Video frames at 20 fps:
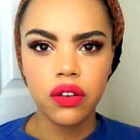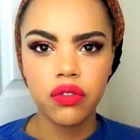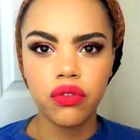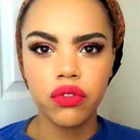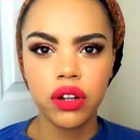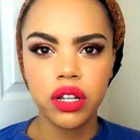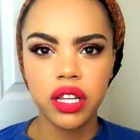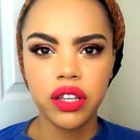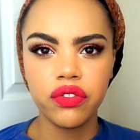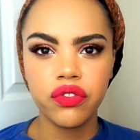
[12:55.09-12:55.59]
It
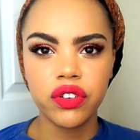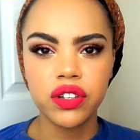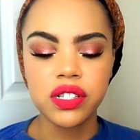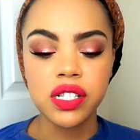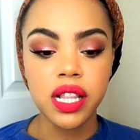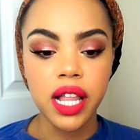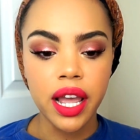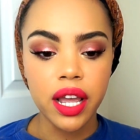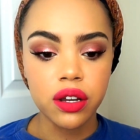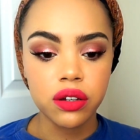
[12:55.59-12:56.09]
really
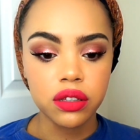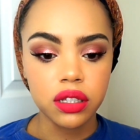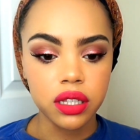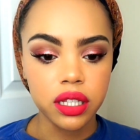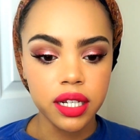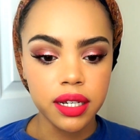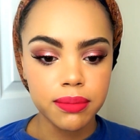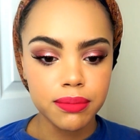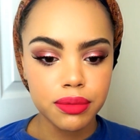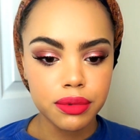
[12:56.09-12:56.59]
feels light on the
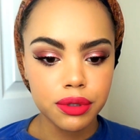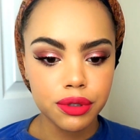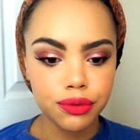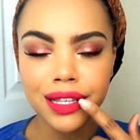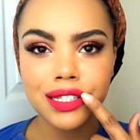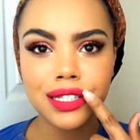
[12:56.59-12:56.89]
lips.